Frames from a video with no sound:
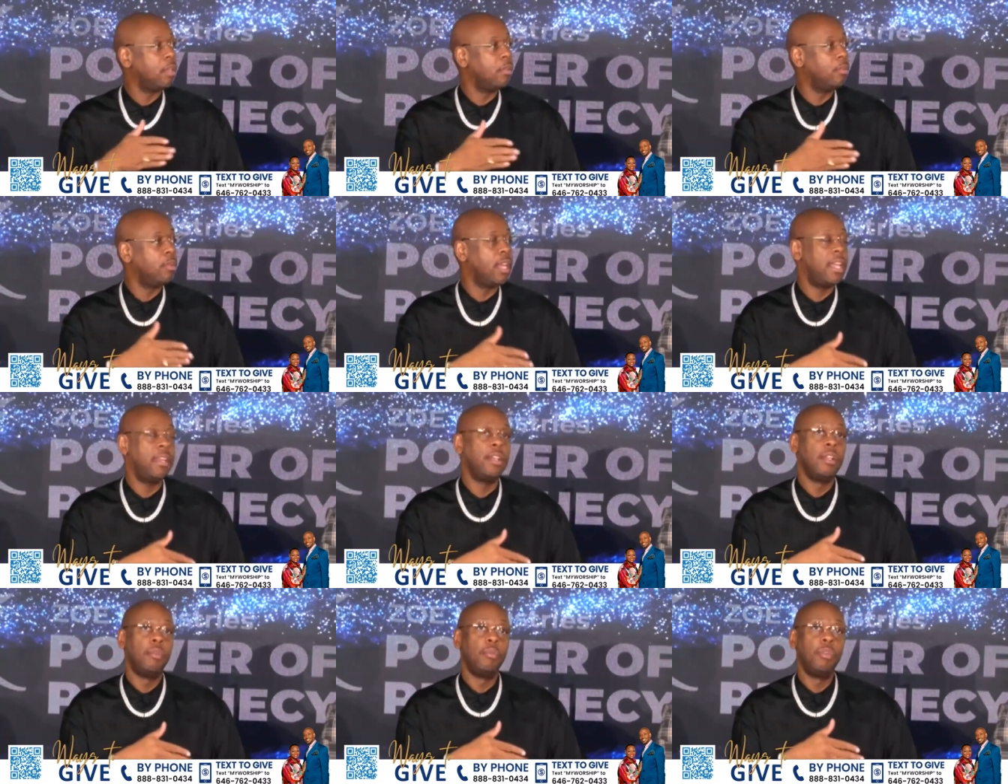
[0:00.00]

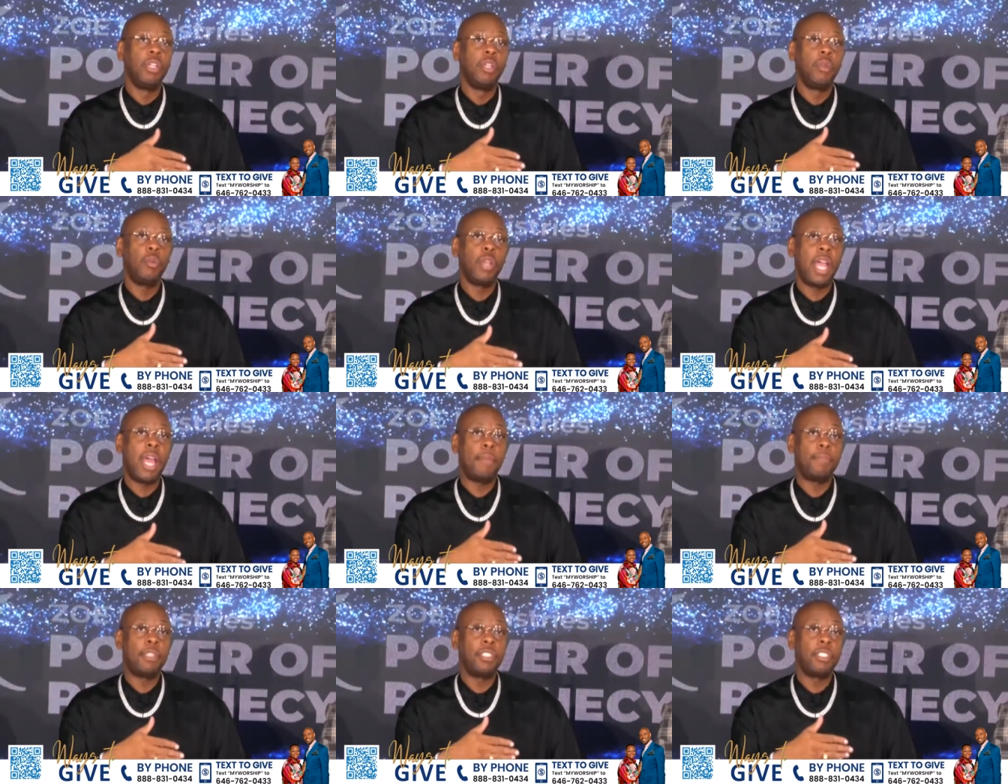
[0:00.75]
We
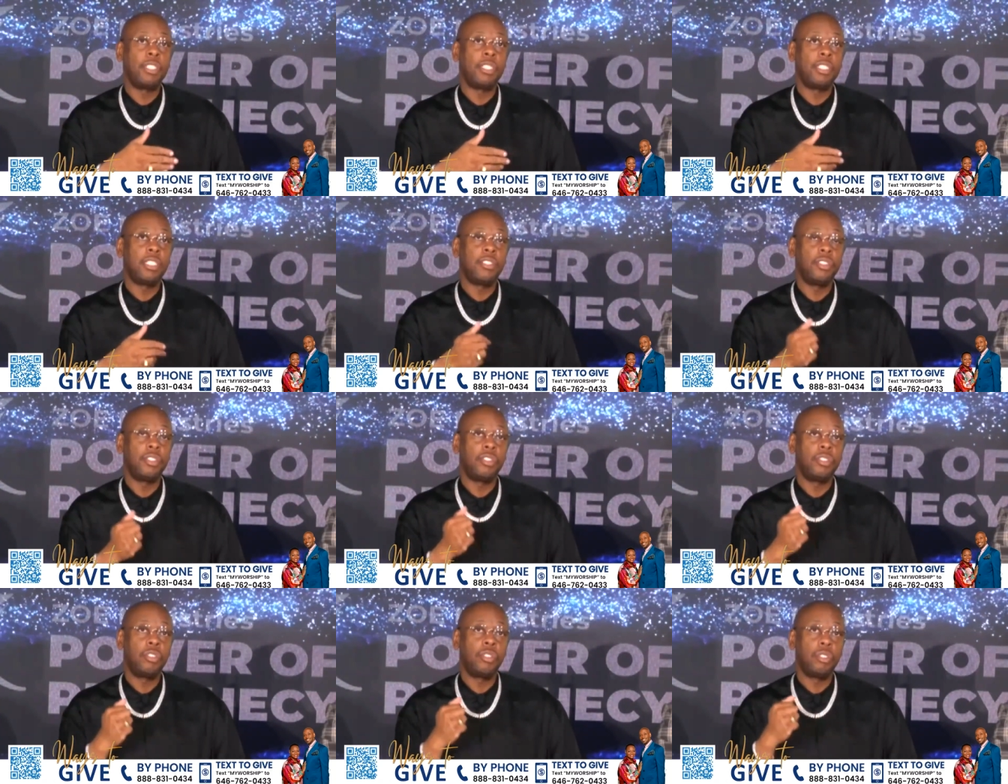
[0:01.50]
happen to
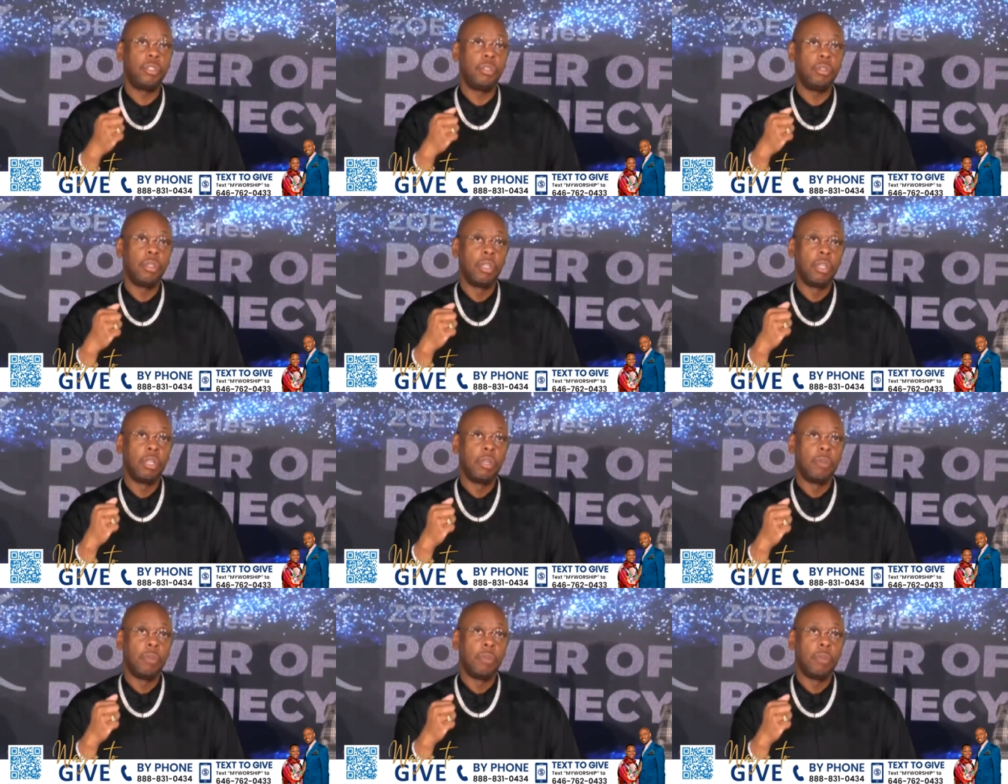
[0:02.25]
listen to